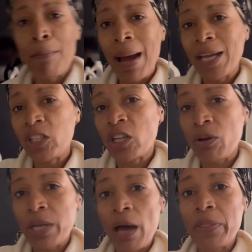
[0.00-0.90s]
might show
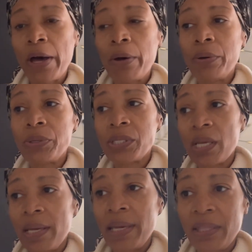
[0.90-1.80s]
y'all those
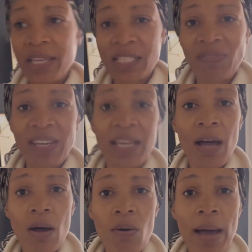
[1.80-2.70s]
in this
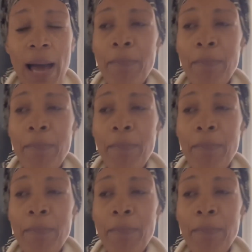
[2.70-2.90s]
video I